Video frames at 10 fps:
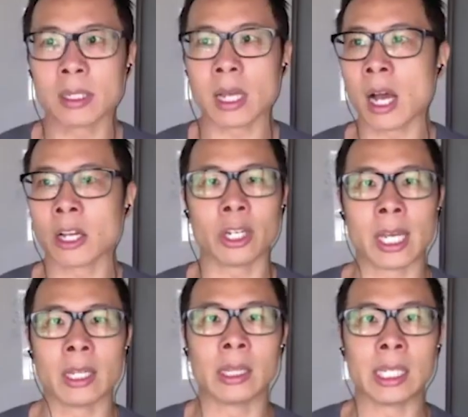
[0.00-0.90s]
aren't going to
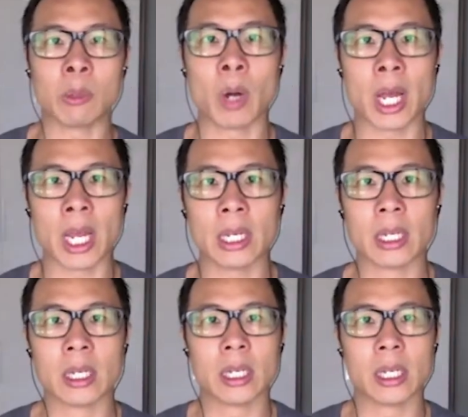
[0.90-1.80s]
get leeway
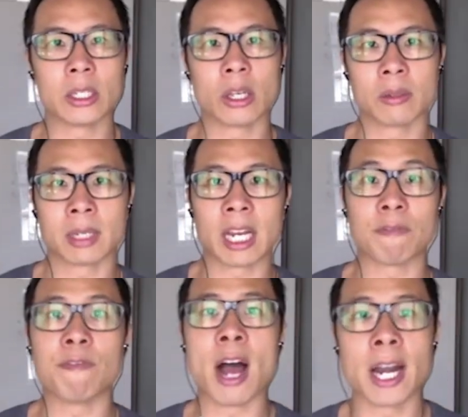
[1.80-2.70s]
in terms of getting
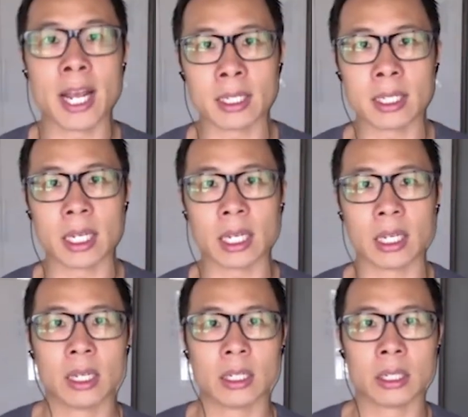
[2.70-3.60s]
financing
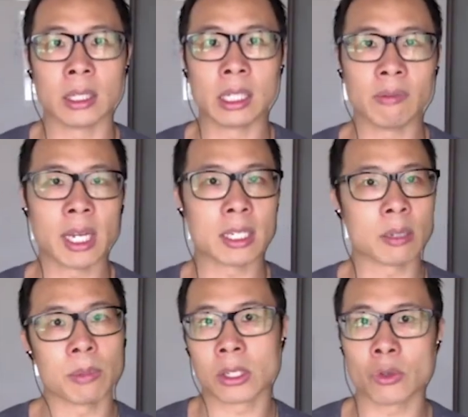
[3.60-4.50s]
to
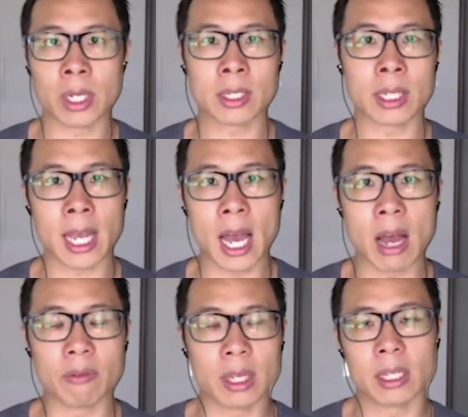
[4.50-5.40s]
alleviate the stress they have.
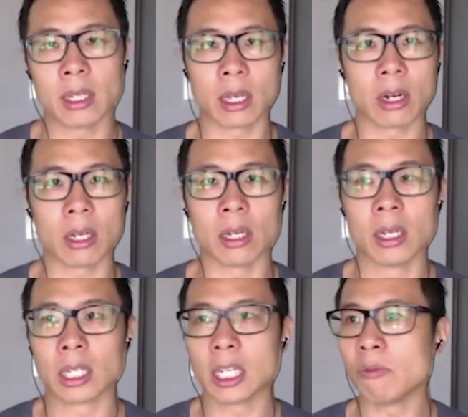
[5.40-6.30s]
They either got to
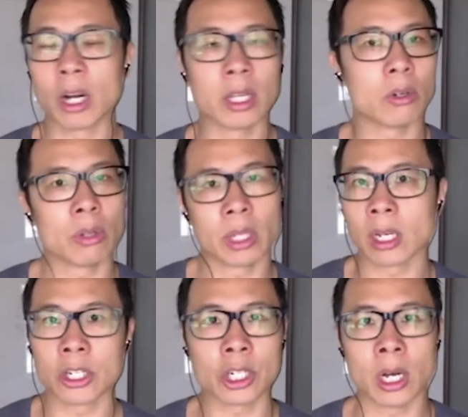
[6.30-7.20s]
keep running or they're going
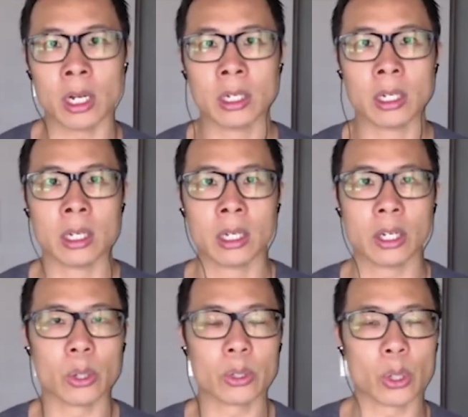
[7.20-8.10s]
to shut, you
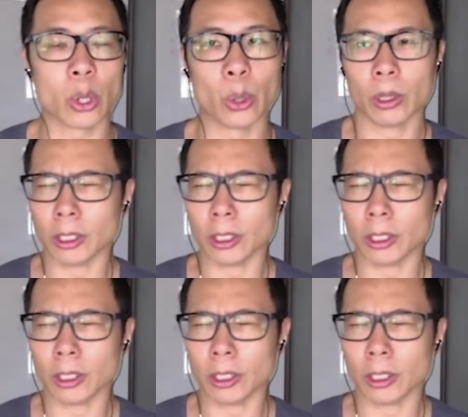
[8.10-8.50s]
know. So